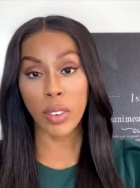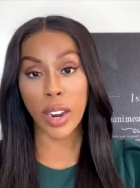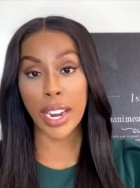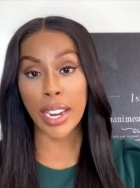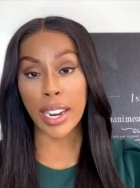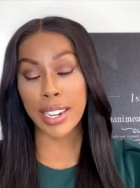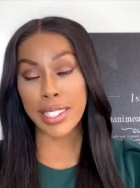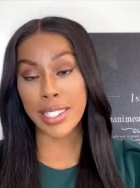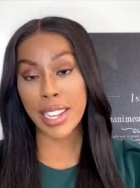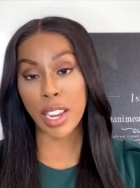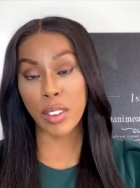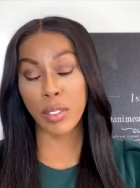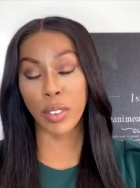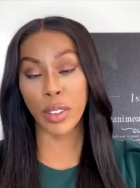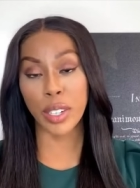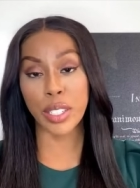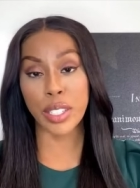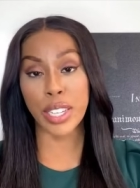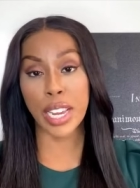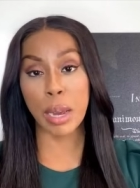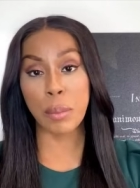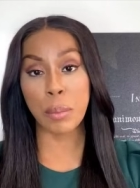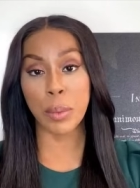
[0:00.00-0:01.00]
Right, I take for
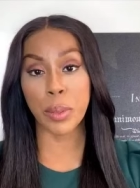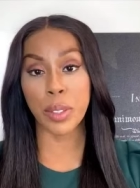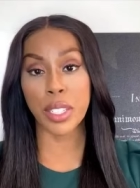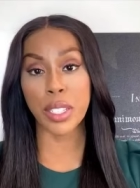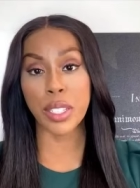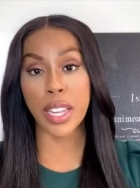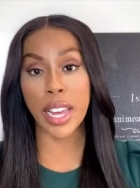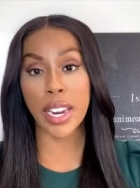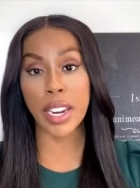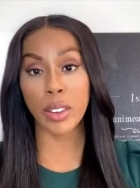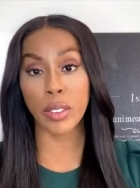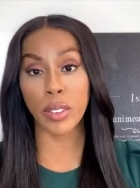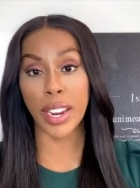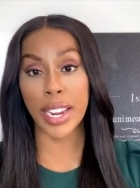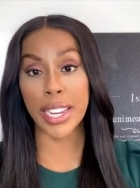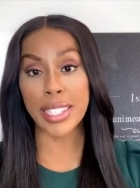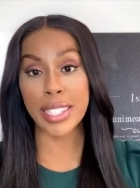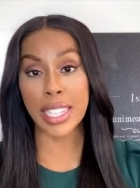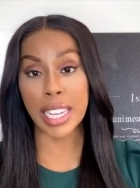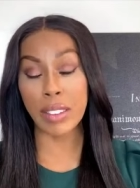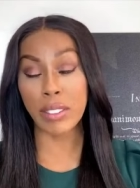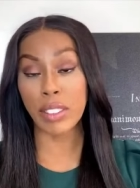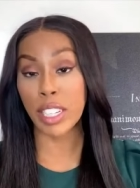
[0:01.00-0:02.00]
example the Senate
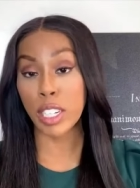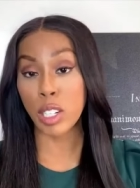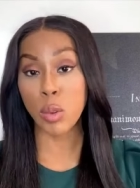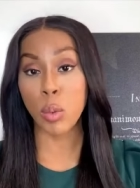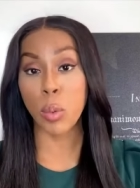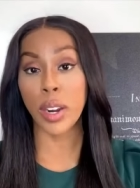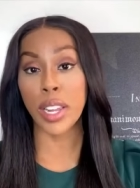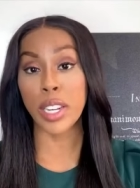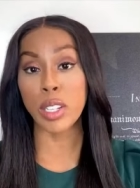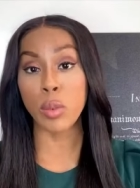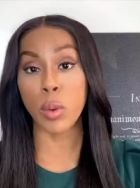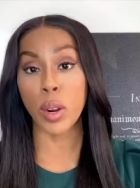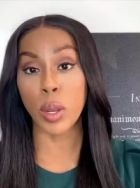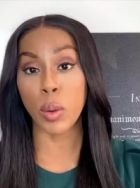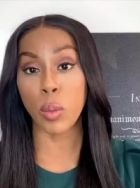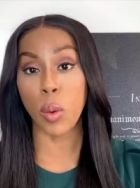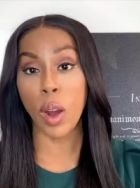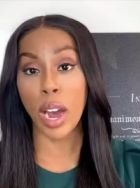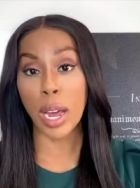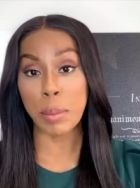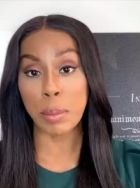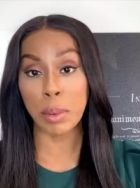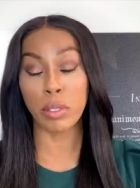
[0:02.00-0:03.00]
race, even in
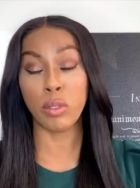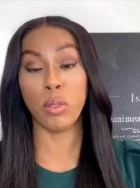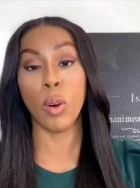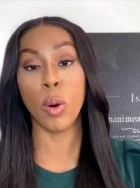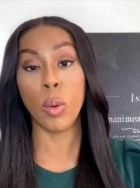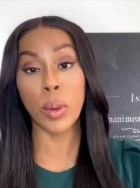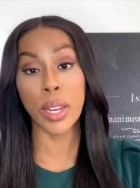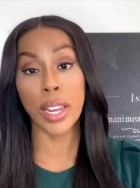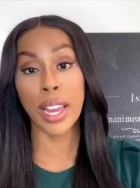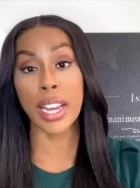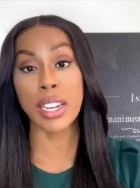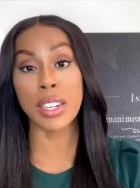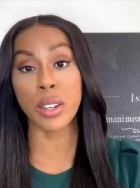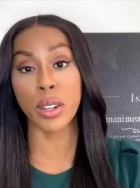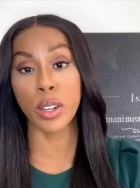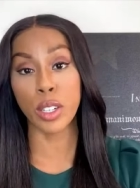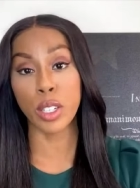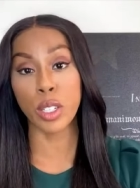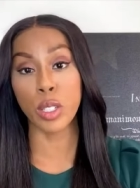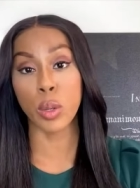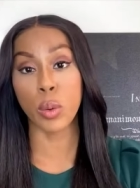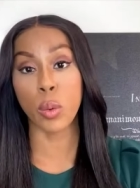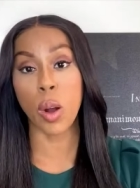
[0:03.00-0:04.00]
2021, before we got to
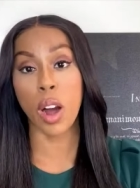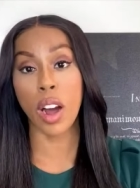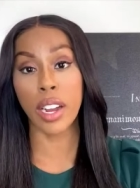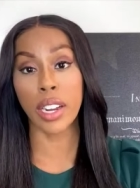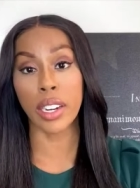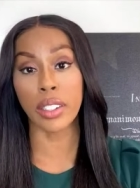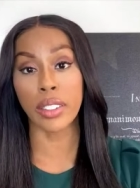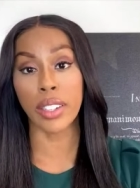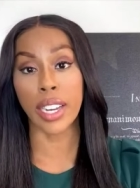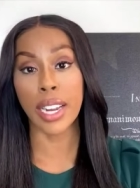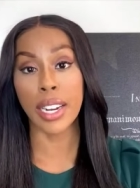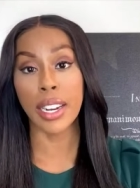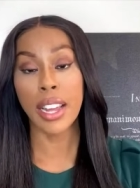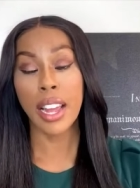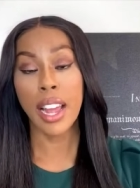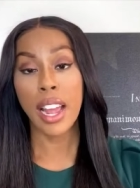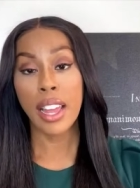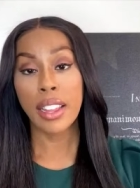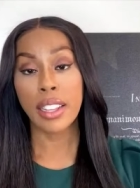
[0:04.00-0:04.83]
Herschel Walker, right?